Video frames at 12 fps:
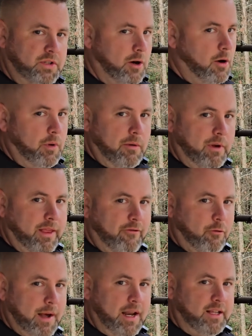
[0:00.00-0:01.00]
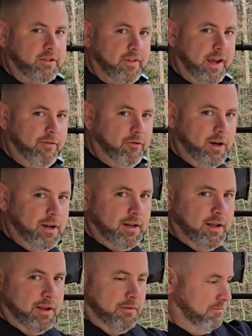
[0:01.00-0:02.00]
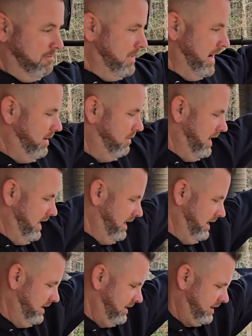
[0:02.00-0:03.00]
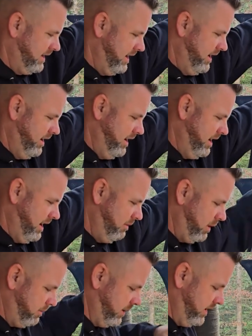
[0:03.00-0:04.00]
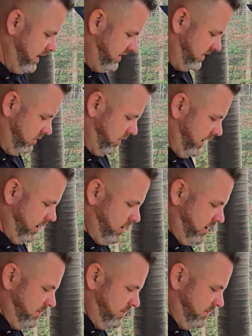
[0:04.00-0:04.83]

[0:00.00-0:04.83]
so I went with everybody's favorite, baked beans. I'm going to put these on here.